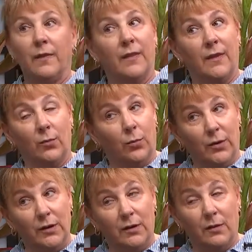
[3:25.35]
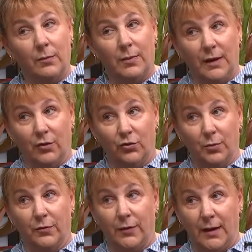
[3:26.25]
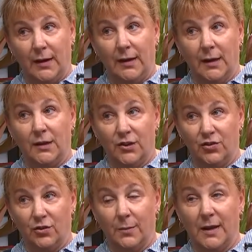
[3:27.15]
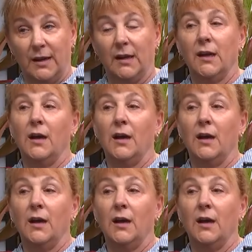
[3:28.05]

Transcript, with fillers: then they wouldn't be eligible for any additional money